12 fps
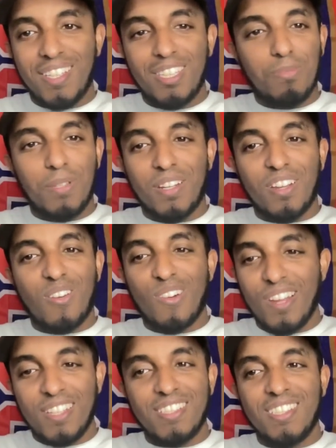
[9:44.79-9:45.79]
It's been a
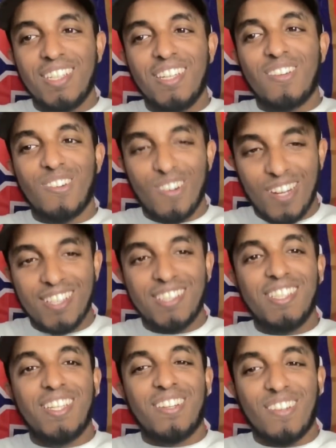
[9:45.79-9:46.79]
crazy,
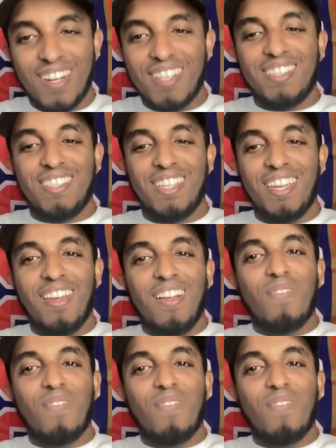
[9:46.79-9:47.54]
crazy, crazy